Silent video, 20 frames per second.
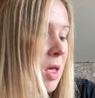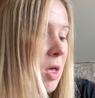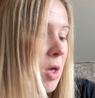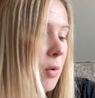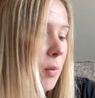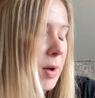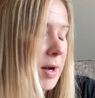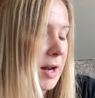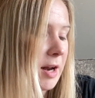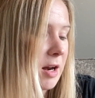
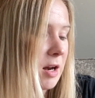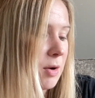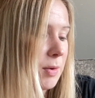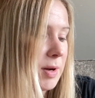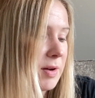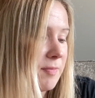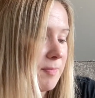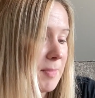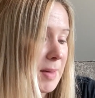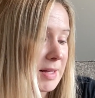When
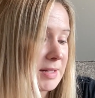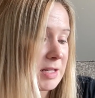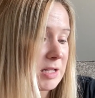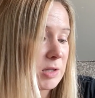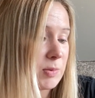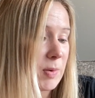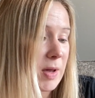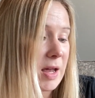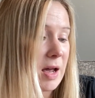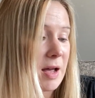heroin makes its
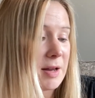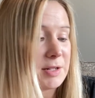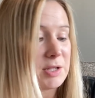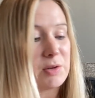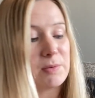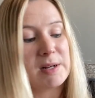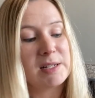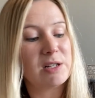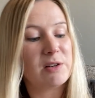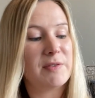way onto the
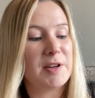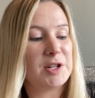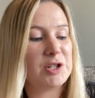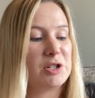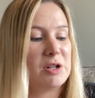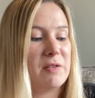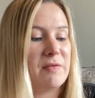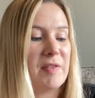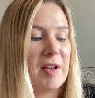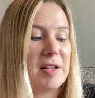
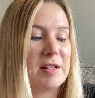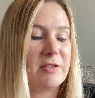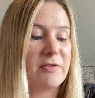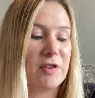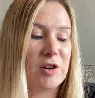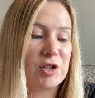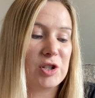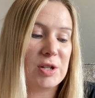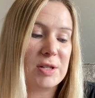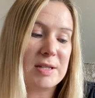reservation and finds
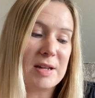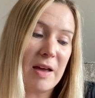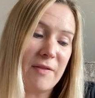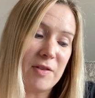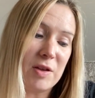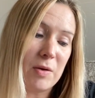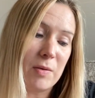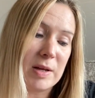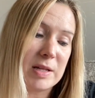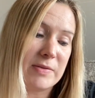Virgil's
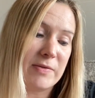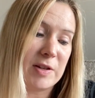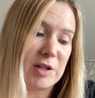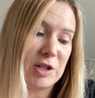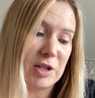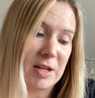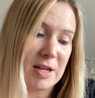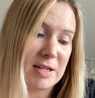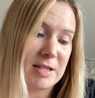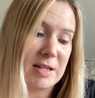nephew, his
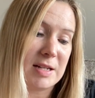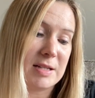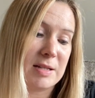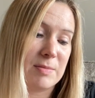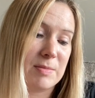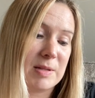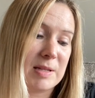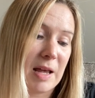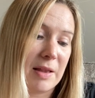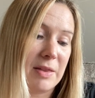
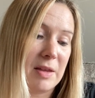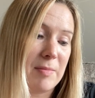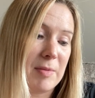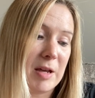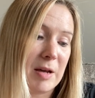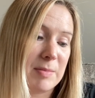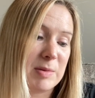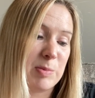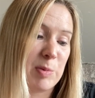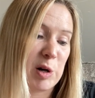vigilantism suddenly
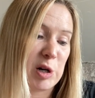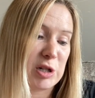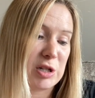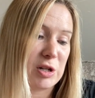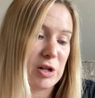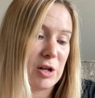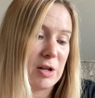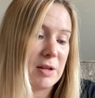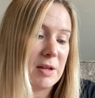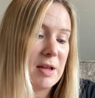becomes
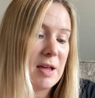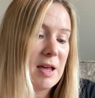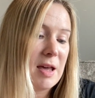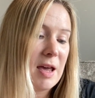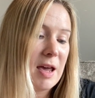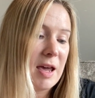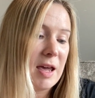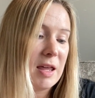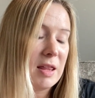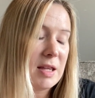personal.
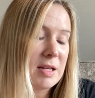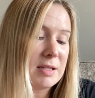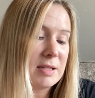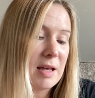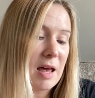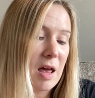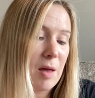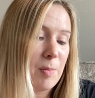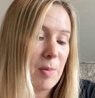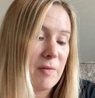He enlists the
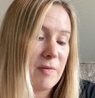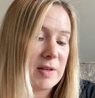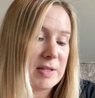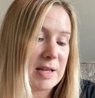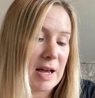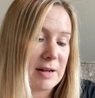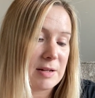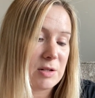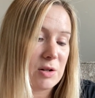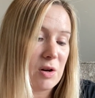help of his
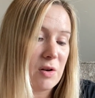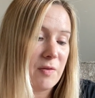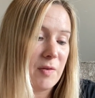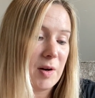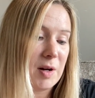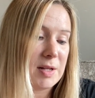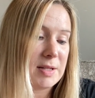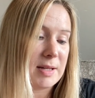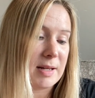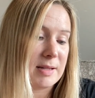ex-girlfriend
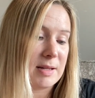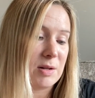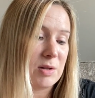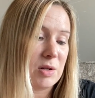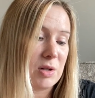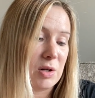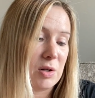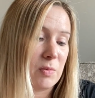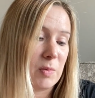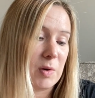and sets out to
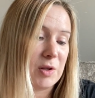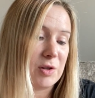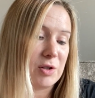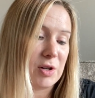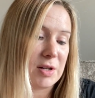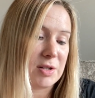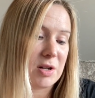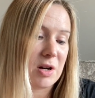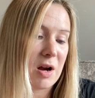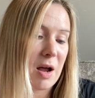learn where the
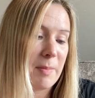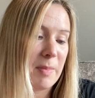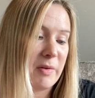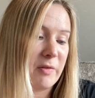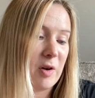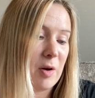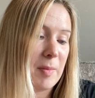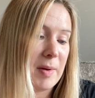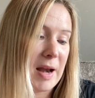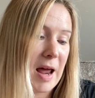drugs are coming
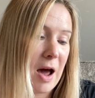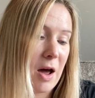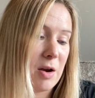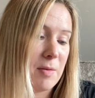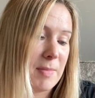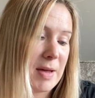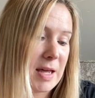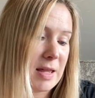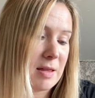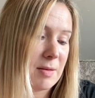from and how to
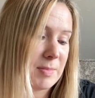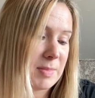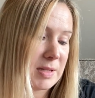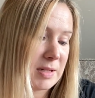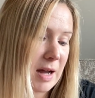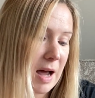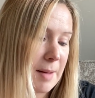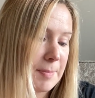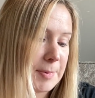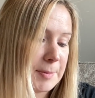make them
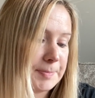stop.